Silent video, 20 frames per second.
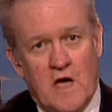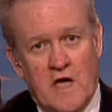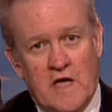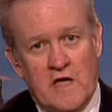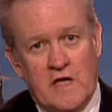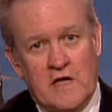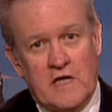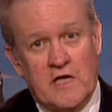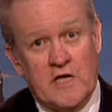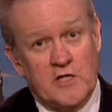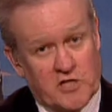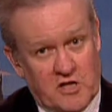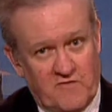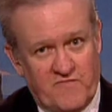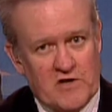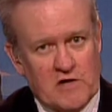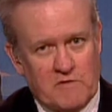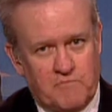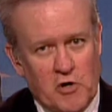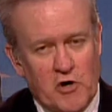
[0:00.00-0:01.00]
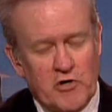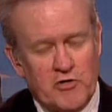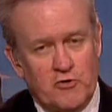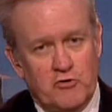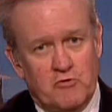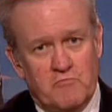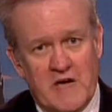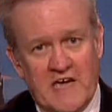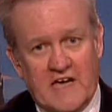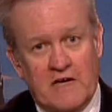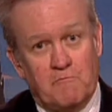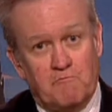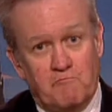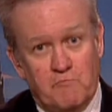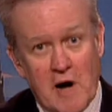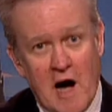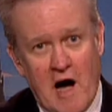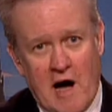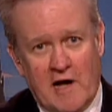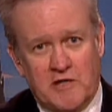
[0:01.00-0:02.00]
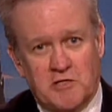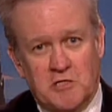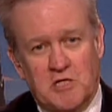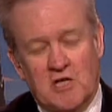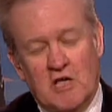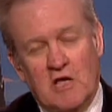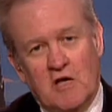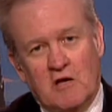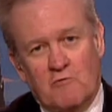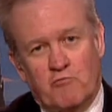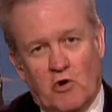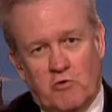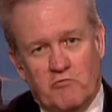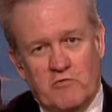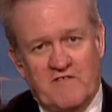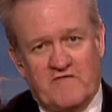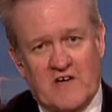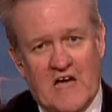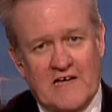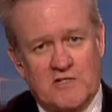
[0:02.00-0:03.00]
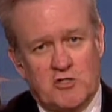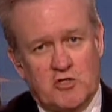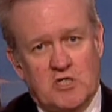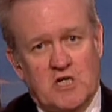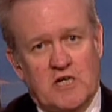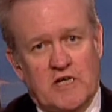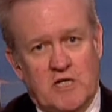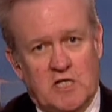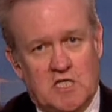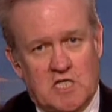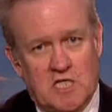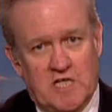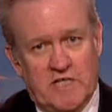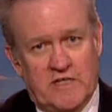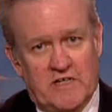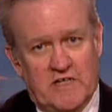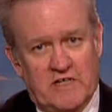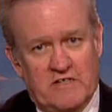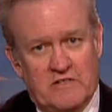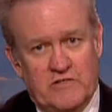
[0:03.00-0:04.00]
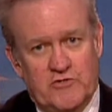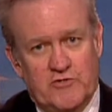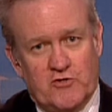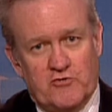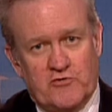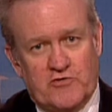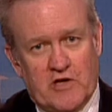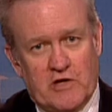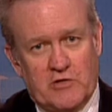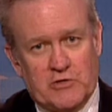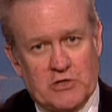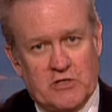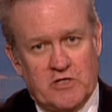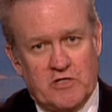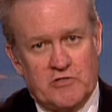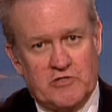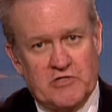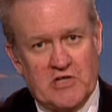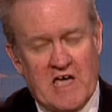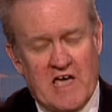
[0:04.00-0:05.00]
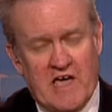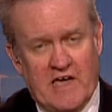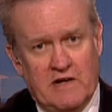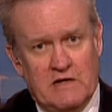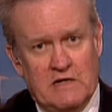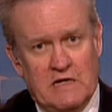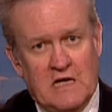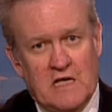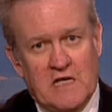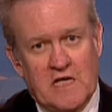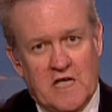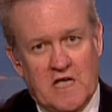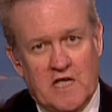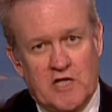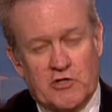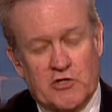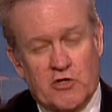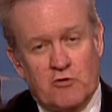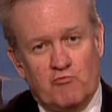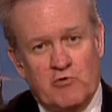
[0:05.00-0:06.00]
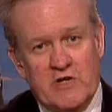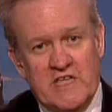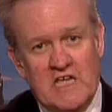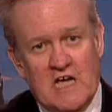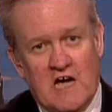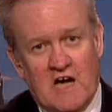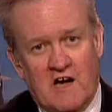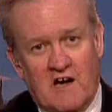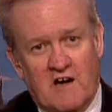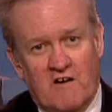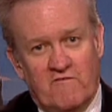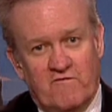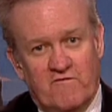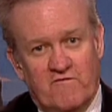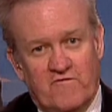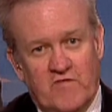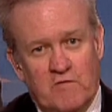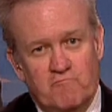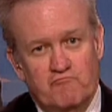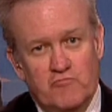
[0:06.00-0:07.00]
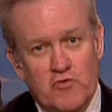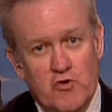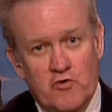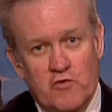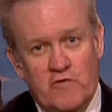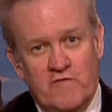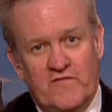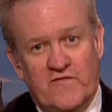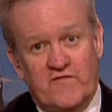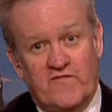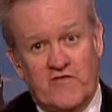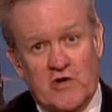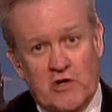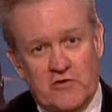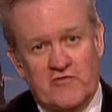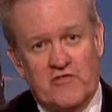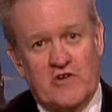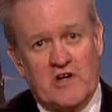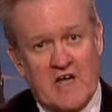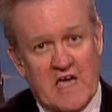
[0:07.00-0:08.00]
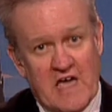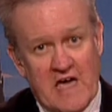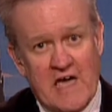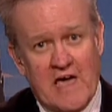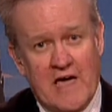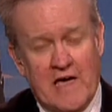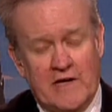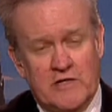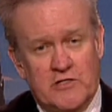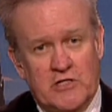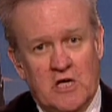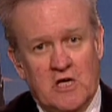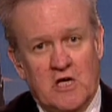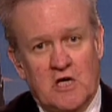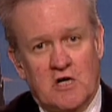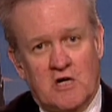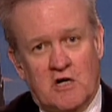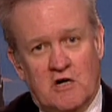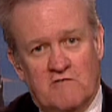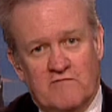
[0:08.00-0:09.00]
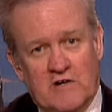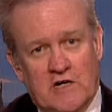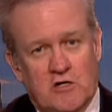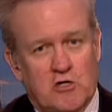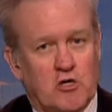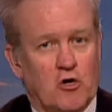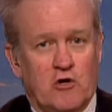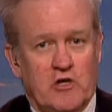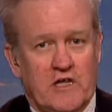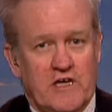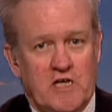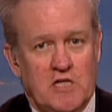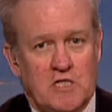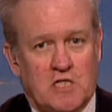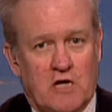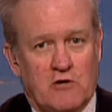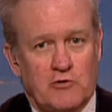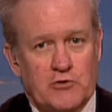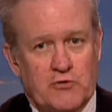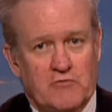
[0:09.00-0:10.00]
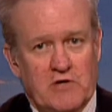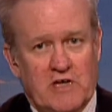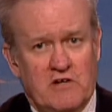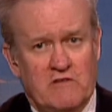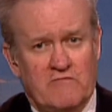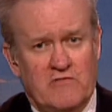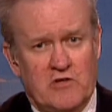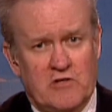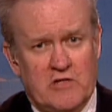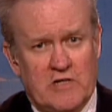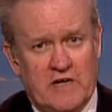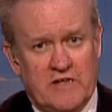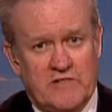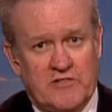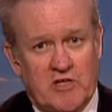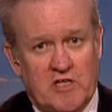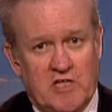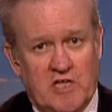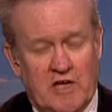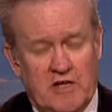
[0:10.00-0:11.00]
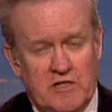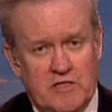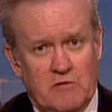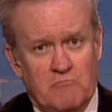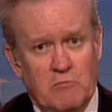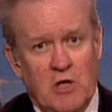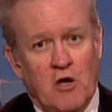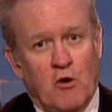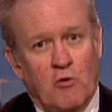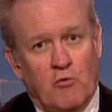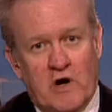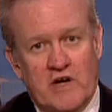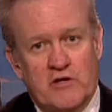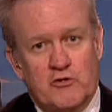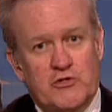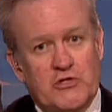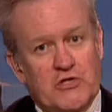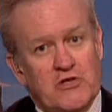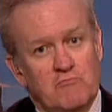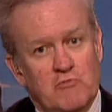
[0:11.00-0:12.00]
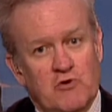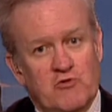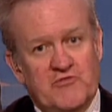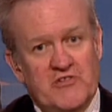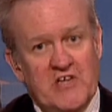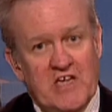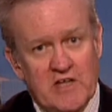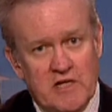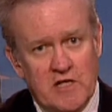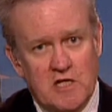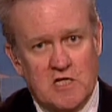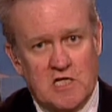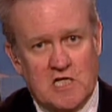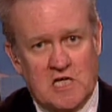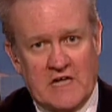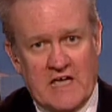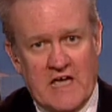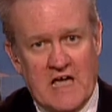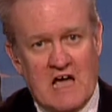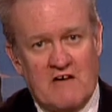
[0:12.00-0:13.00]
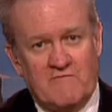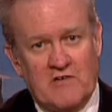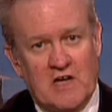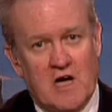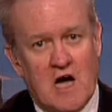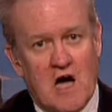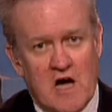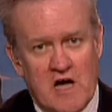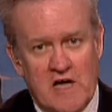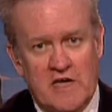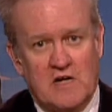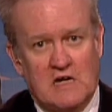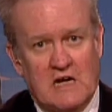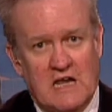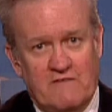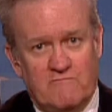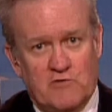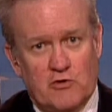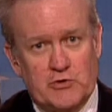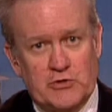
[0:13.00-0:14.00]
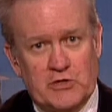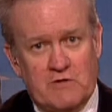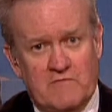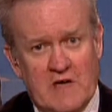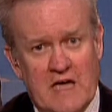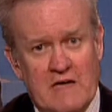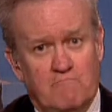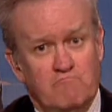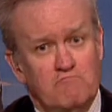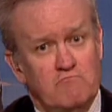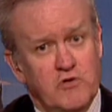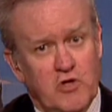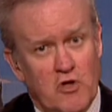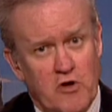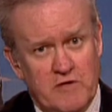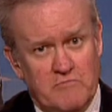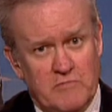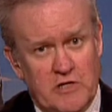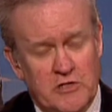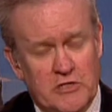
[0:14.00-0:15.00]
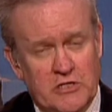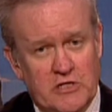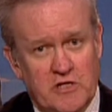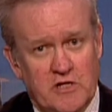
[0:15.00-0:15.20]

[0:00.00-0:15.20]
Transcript: It's a fair point you make, but what we've actually seen in 2010 is that we have moved further ahead of our colleagues elsewhere in the United Kingdom while simultaneously having higher levels of employment.